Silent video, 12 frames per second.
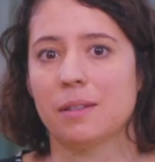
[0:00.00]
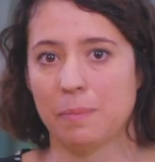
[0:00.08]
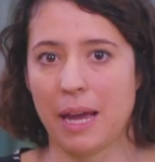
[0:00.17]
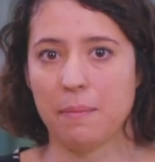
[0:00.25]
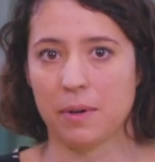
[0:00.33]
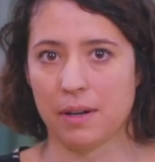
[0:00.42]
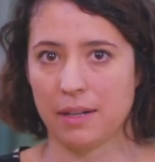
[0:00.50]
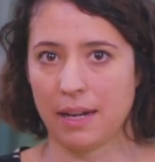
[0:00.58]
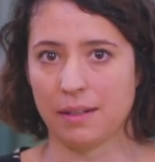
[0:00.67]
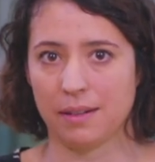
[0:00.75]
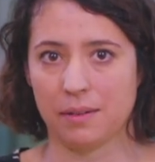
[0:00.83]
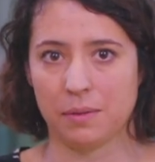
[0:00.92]
This paper
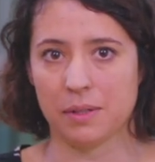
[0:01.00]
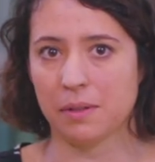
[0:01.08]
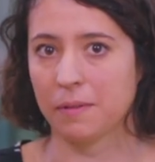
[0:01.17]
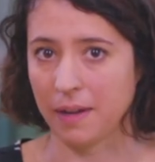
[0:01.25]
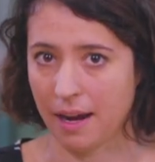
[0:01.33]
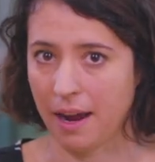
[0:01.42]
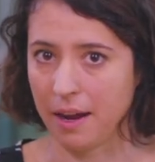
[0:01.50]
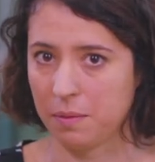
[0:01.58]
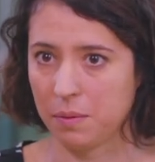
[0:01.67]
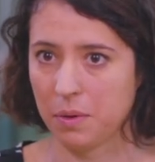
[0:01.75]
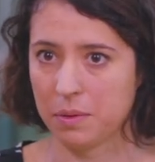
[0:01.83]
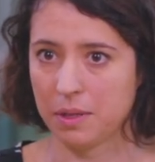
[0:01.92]
that Christoph and I
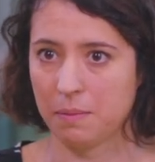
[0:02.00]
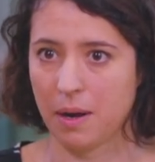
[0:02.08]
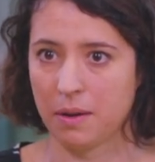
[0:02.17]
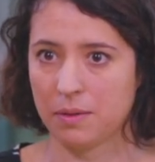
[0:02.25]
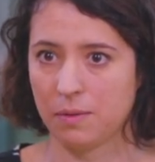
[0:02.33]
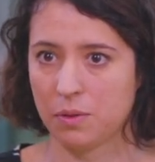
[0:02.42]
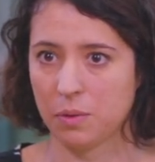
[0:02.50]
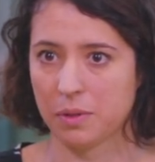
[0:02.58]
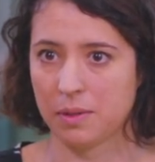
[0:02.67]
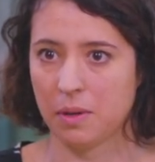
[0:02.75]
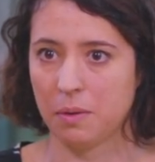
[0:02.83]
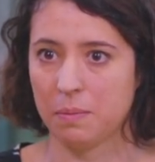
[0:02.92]
wrote about visual
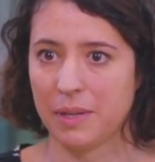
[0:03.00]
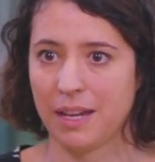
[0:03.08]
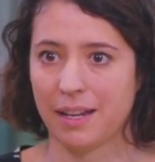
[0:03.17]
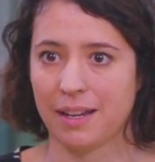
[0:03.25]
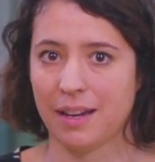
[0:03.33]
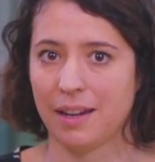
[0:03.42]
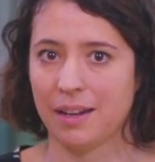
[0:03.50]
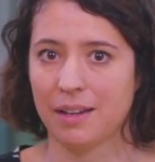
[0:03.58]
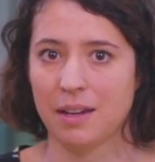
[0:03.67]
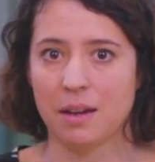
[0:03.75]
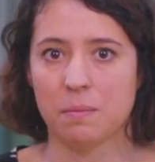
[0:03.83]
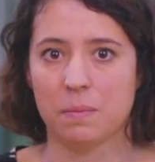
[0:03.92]
snow being a,
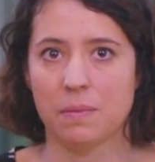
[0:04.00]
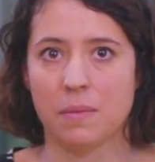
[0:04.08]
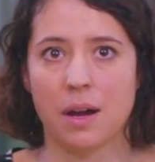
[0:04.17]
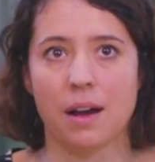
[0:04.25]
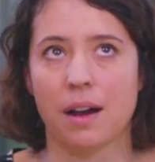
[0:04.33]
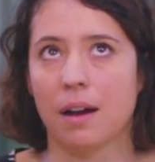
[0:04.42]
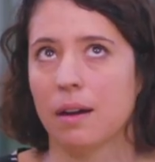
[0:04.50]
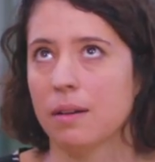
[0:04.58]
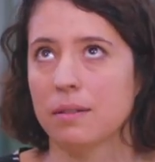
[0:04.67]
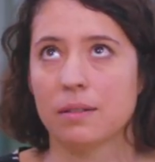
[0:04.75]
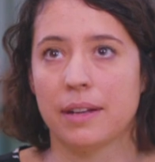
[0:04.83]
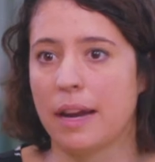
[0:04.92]

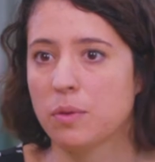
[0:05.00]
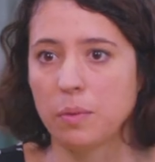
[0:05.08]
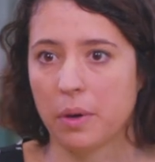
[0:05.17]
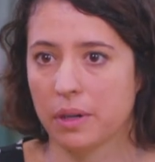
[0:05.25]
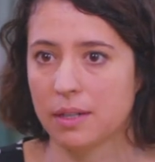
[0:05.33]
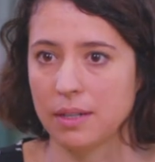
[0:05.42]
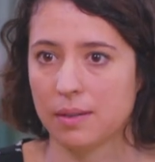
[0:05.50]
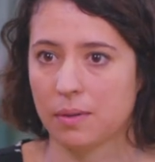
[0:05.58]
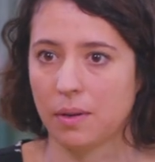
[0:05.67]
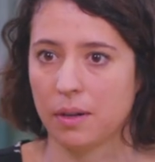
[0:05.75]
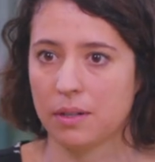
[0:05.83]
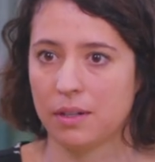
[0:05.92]
a network
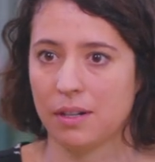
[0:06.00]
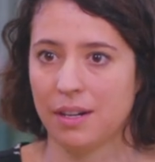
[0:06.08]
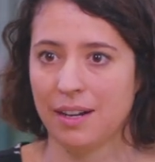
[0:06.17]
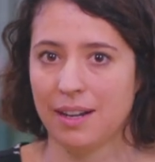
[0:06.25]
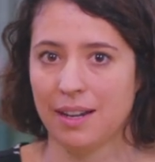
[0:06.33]
disorder.